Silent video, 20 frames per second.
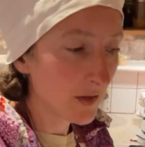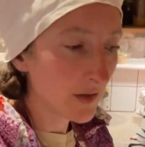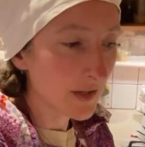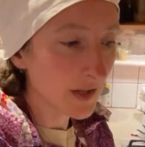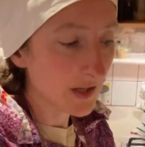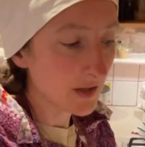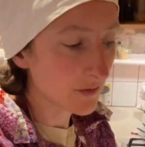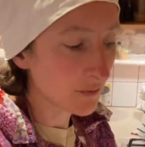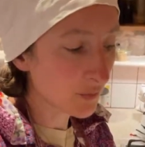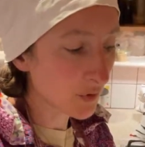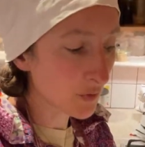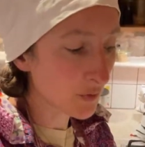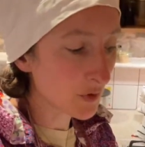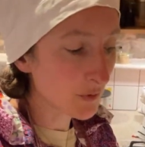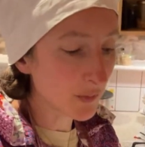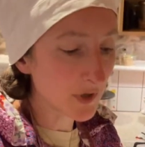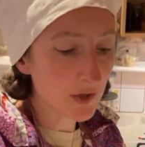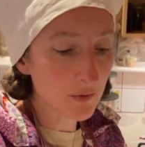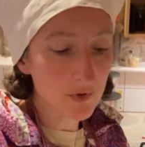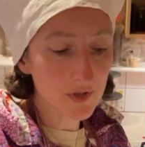and
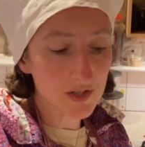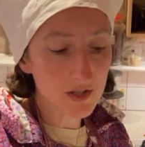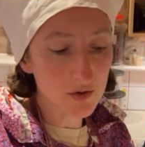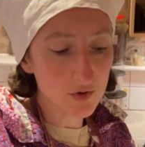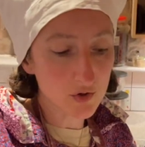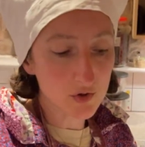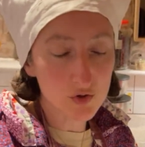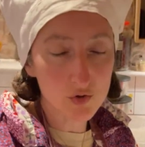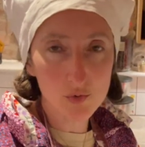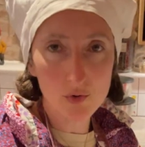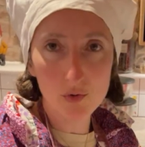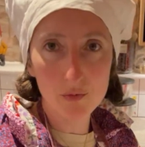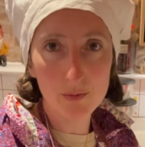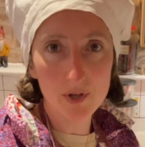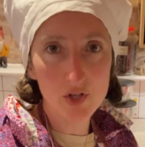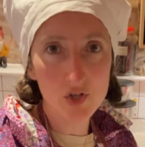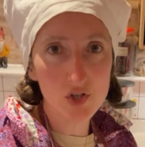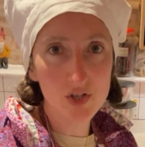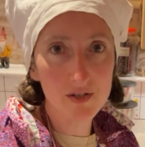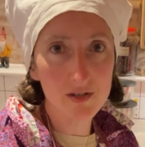probably with industrial
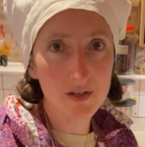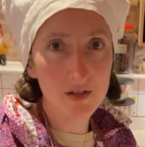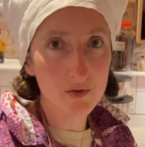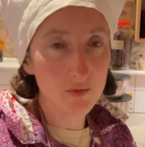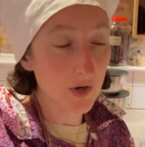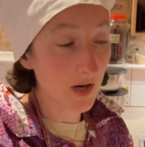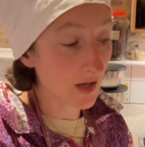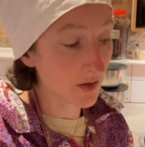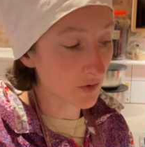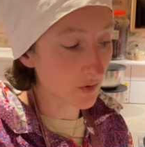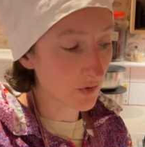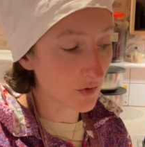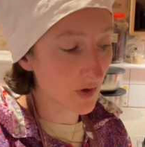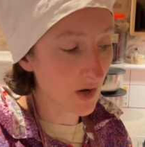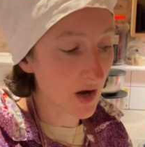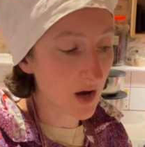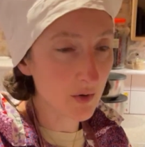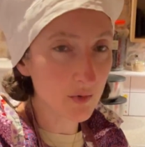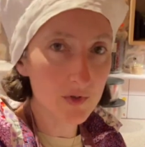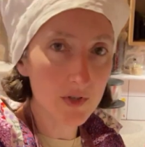machines as well. I don't know
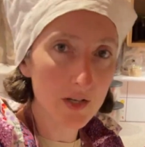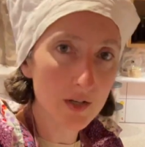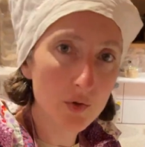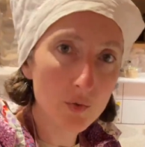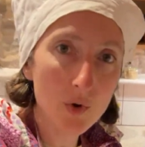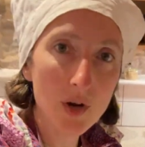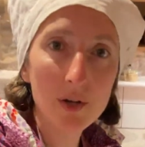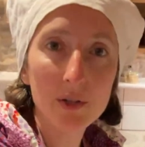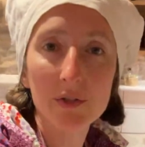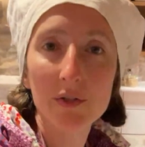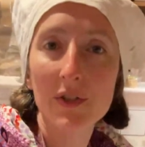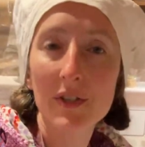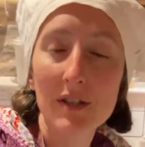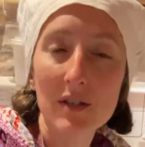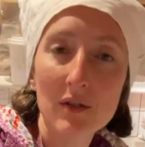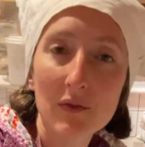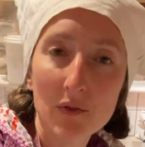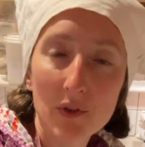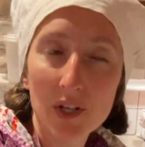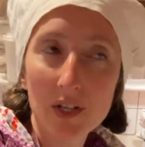how they grind
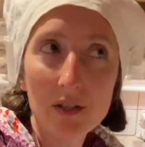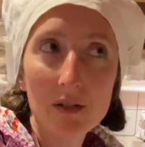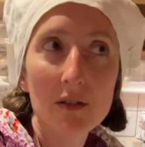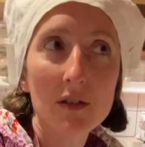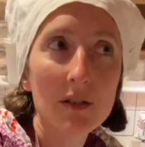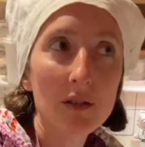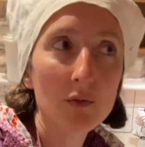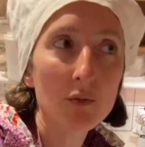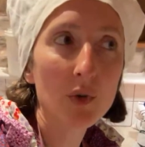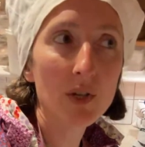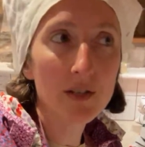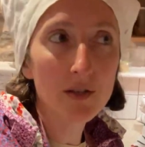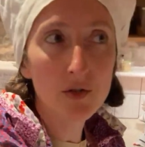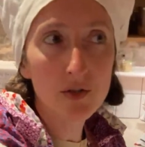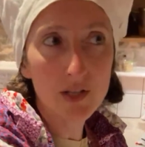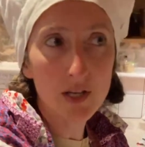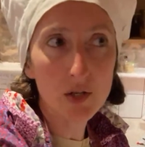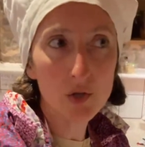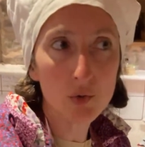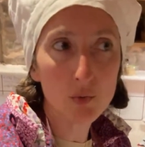these things, whether
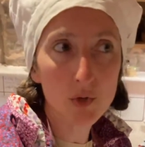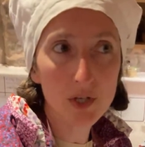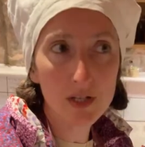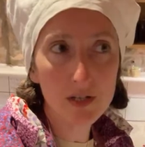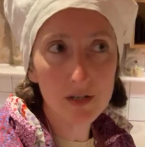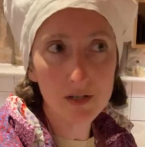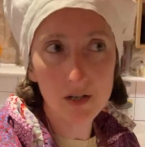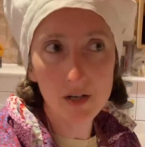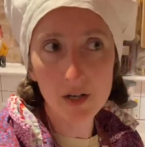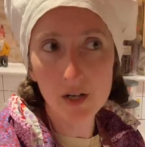they do it